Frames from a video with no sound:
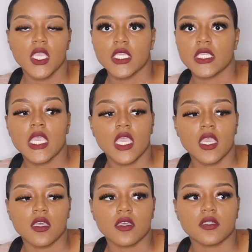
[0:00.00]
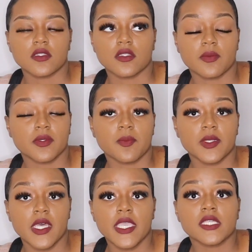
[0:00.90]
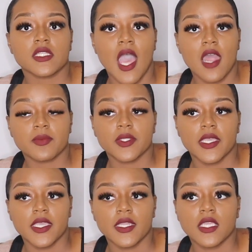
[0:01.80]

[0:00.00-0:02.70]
yeah, the blood, it's a lot of blood.